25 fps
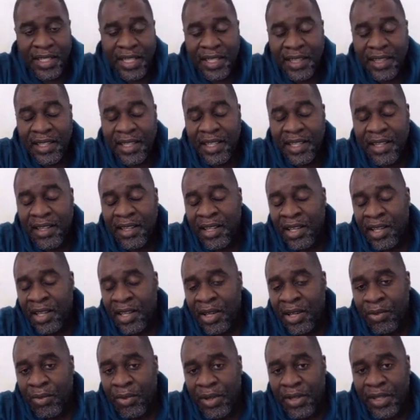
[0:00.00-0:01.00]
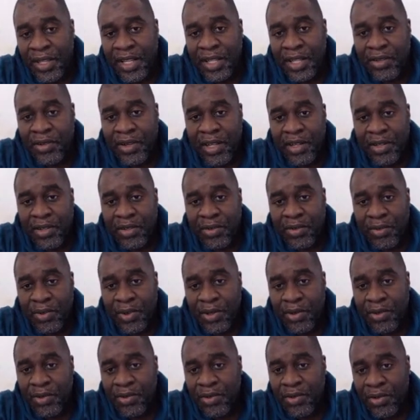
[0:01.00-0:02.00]
and then when they are trying to
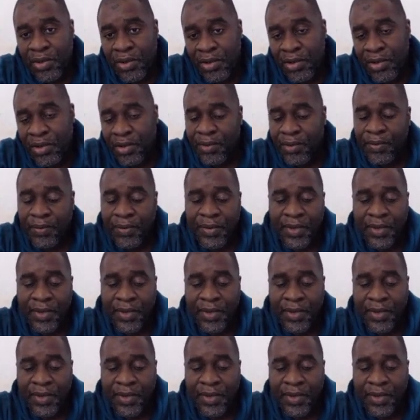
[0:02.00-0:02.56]
withdraw,